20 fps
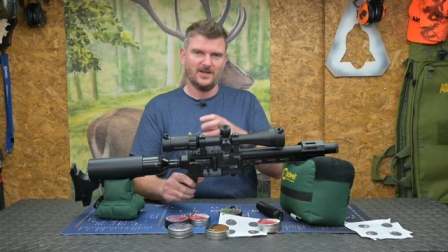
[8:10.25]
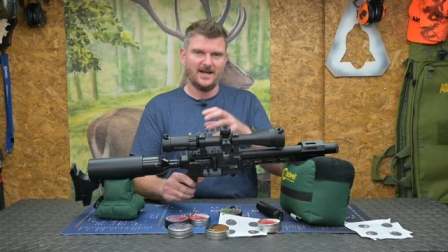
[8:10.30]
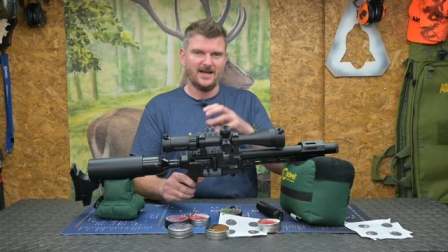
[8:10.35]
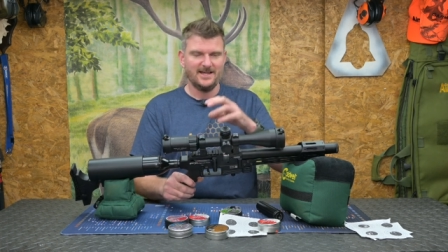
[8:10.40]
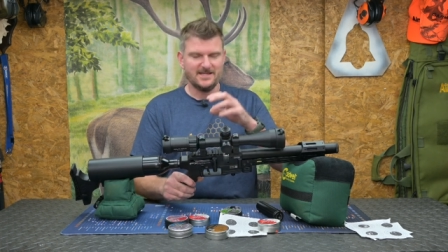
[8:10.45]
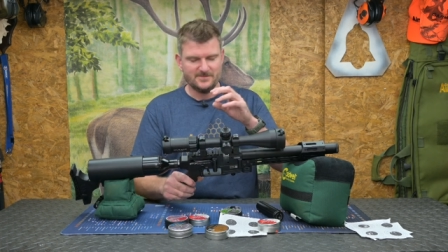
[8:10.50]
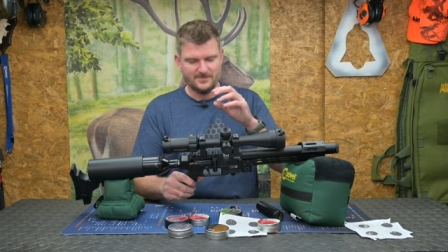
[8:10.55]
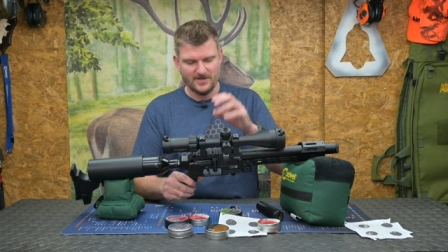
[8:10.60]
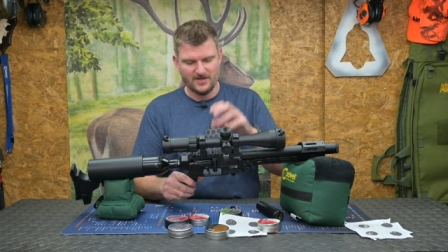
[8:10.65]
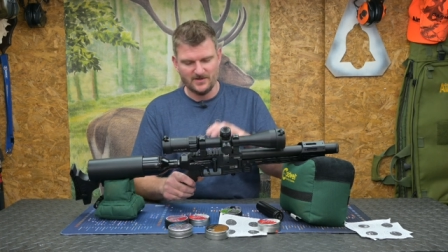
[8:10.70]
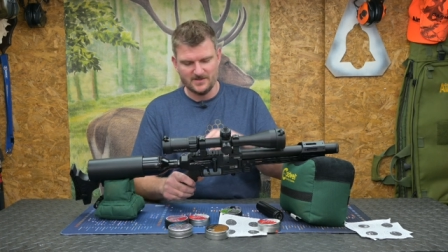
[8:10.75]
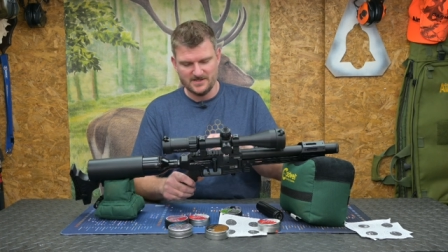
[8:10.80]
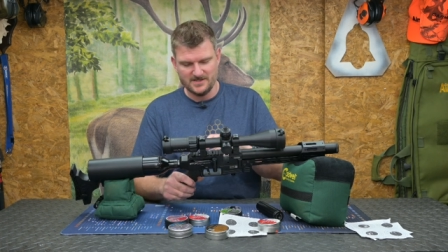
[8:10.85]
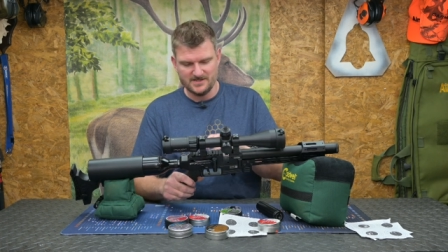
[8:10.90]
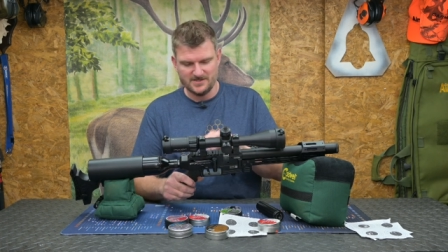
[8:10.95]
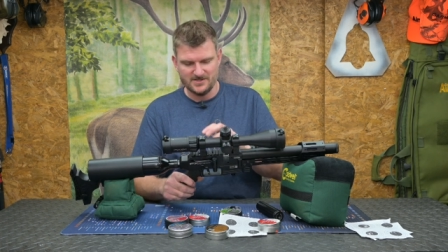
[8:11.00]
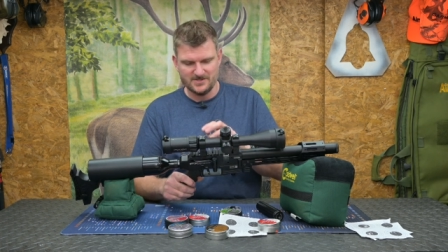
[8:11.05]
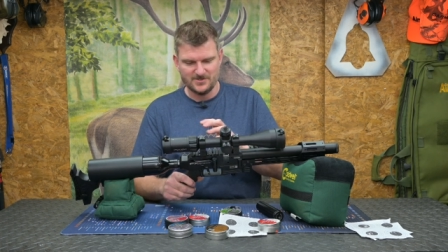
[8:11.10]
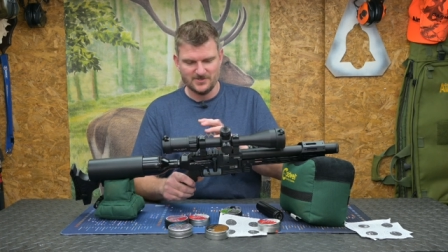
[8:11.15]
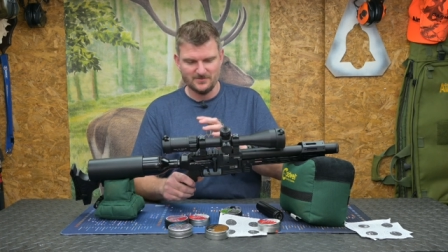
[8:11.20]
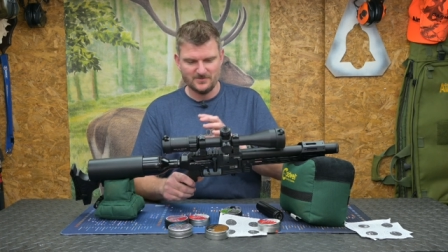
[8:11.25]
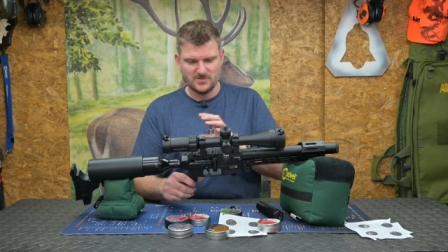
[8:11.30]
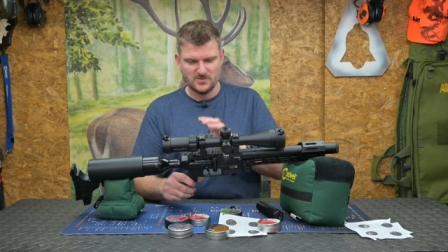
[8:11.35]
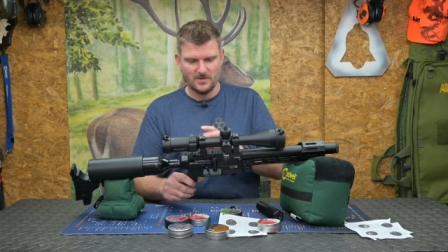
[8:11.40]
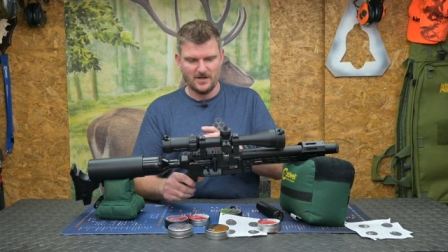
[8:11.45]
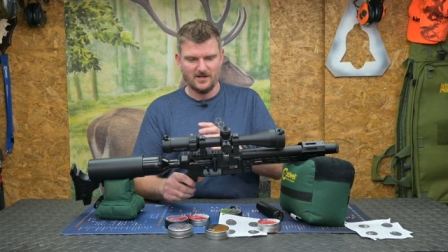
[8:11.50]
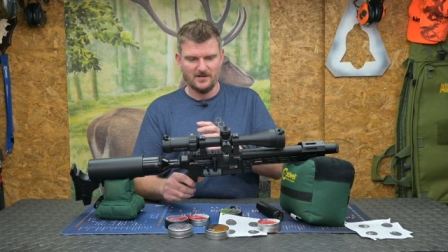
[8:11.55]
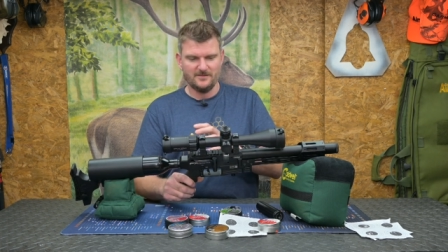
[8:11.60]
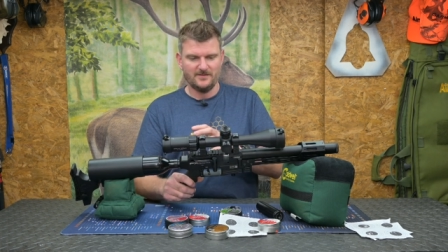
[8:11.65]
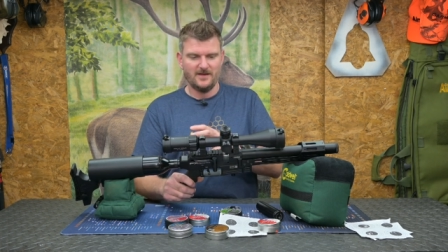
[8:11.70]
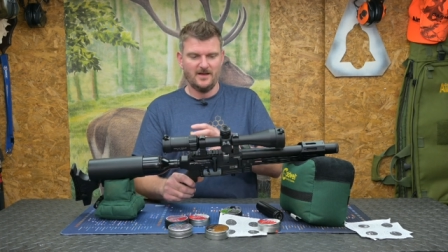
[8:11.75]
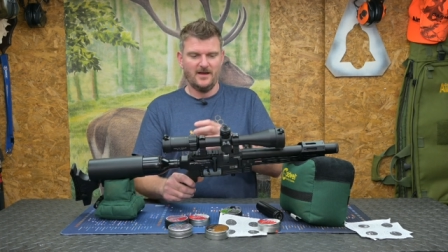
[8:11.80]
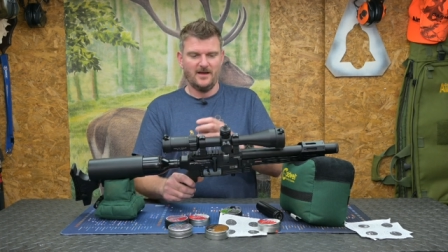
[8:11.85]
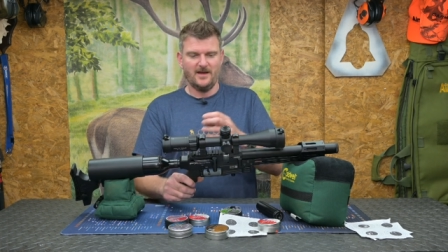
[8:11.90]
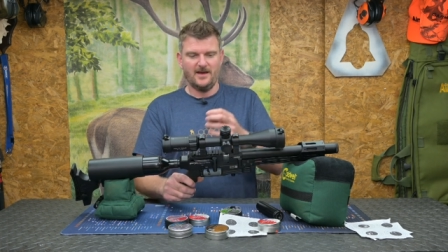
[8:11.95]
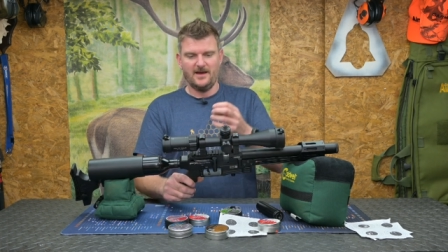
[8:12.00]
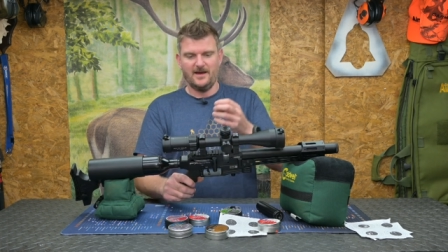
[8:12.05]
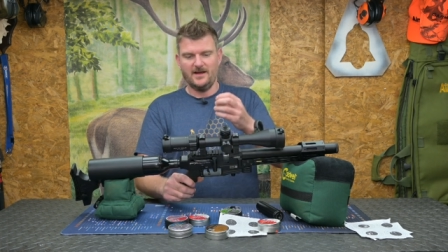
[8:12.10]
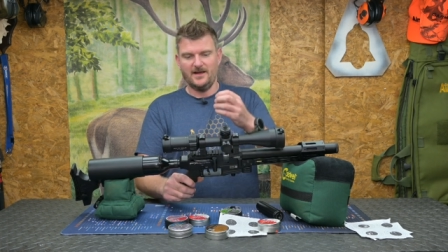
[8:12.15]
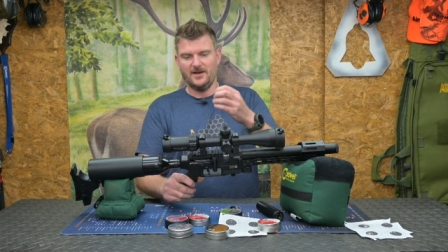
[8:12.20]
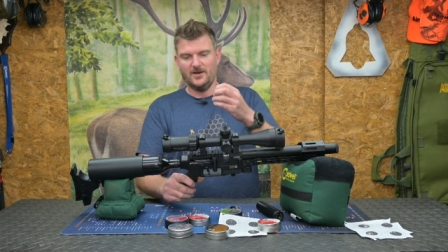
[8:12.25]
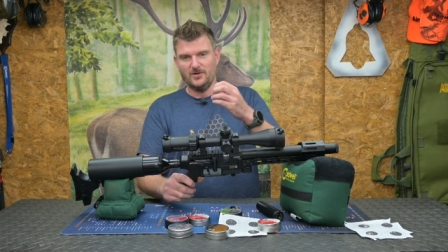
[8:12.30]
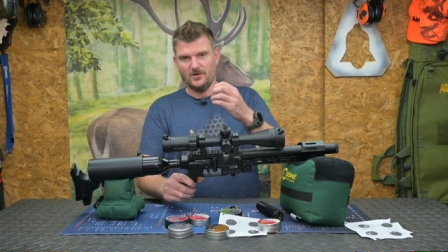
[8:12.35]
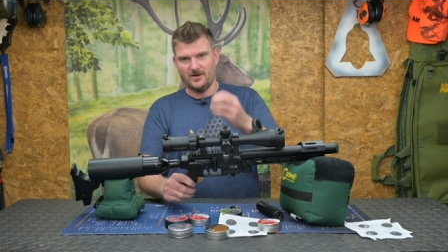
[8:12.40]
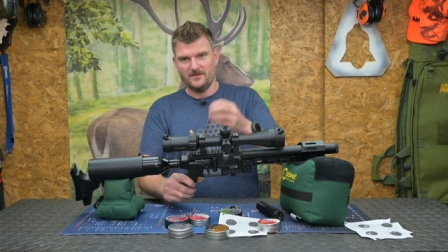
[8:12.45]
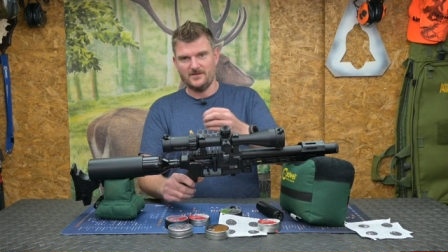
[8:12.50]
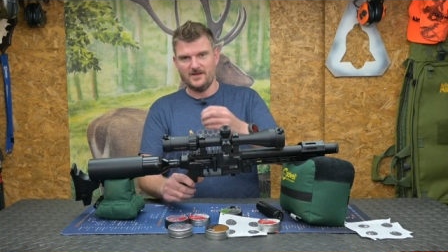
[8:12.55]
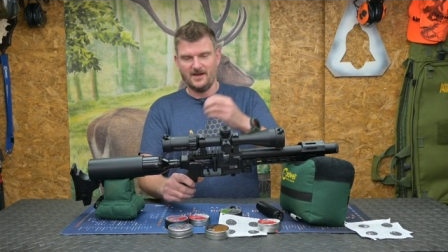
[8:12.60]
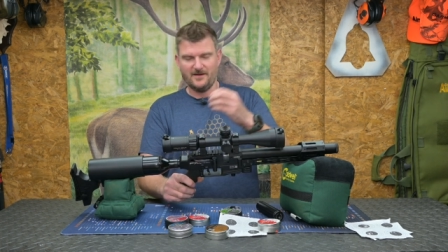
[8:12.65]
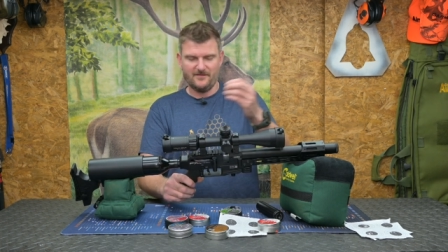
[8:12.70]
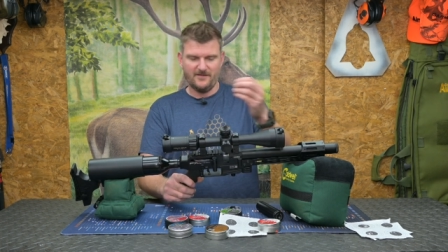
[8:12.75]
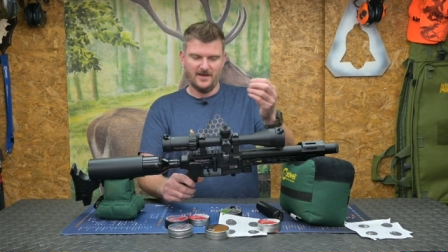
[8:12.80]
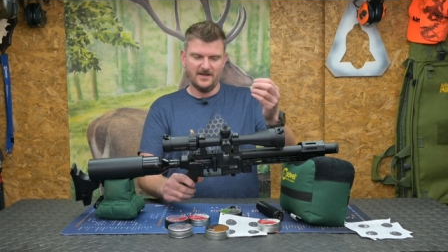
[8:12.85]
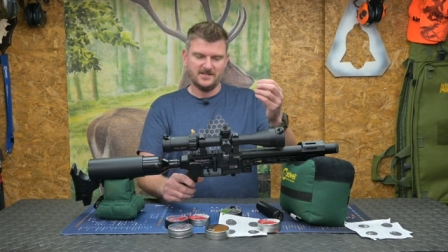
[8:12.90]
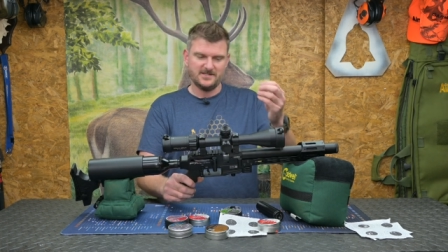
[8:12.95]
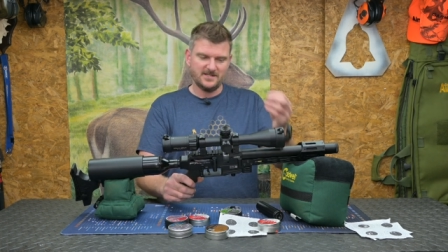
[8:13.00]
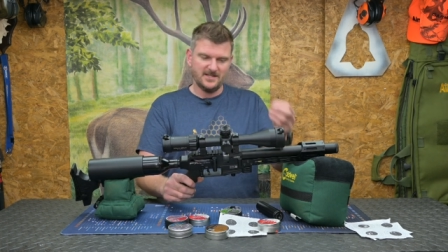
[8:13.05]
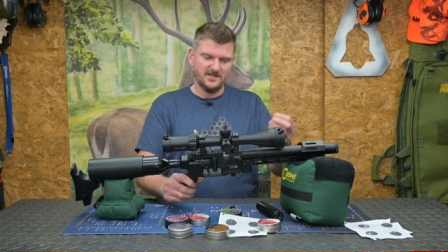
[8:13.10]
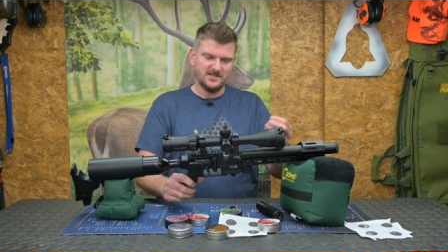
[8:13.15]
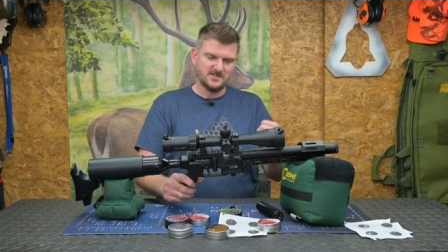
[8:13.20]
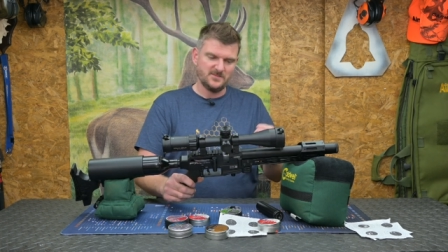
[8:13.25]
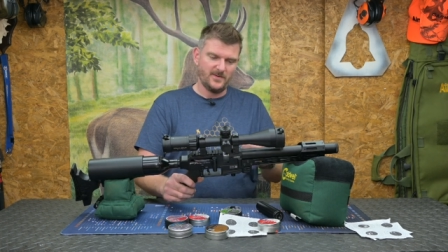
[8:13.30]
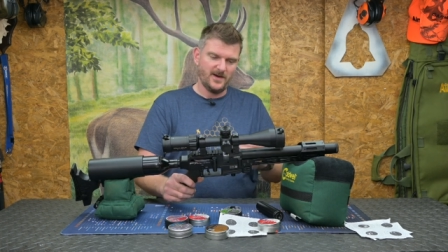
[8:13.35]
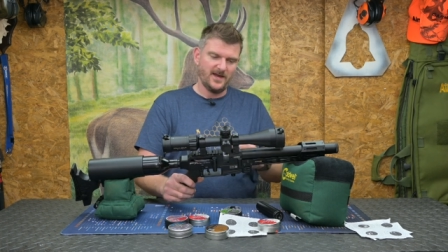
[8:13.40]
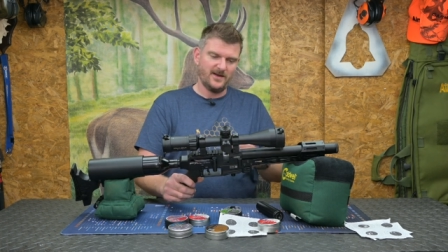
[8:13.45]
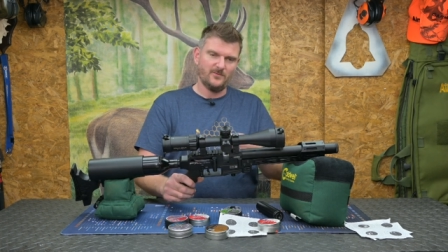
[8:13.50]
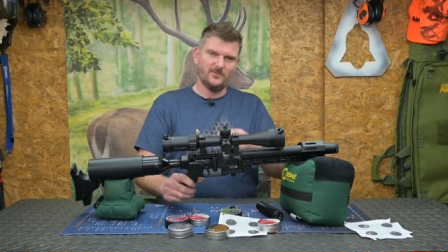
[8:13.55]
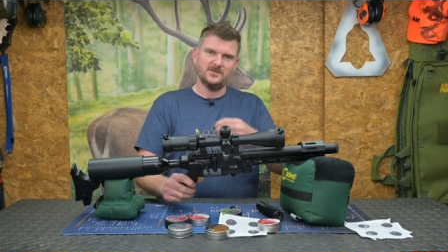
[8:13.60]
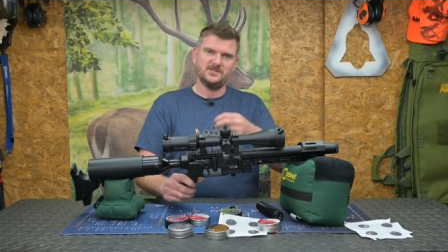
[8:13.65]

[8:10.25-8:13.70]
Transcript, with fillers: That is because it's a sub-12 uh, and not the FAC spec,